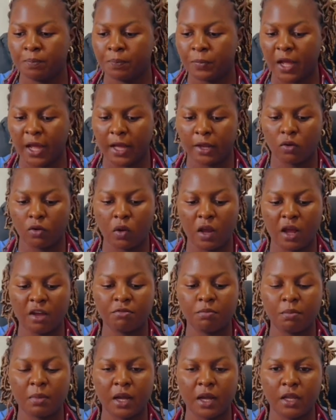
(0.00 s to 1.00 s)
I don't have
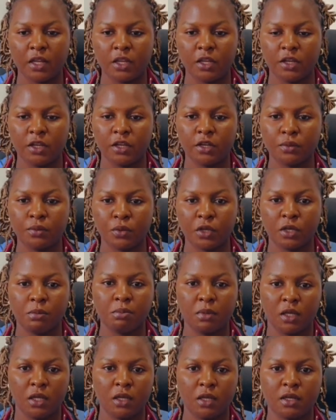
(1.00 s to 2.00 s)
mine here with
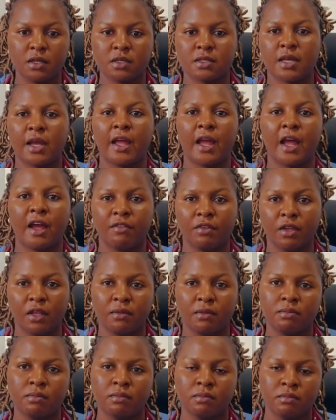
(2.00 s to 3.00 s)
me because I have it
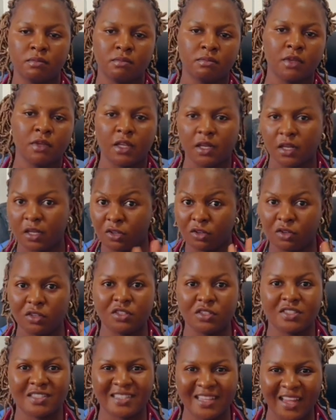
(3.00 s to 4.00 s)
in
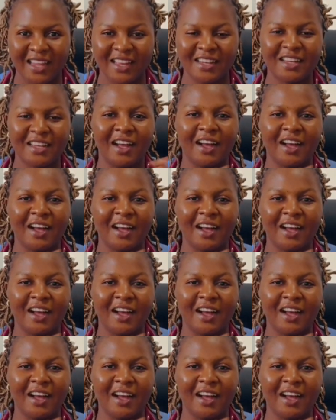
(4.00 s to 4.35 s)
another state,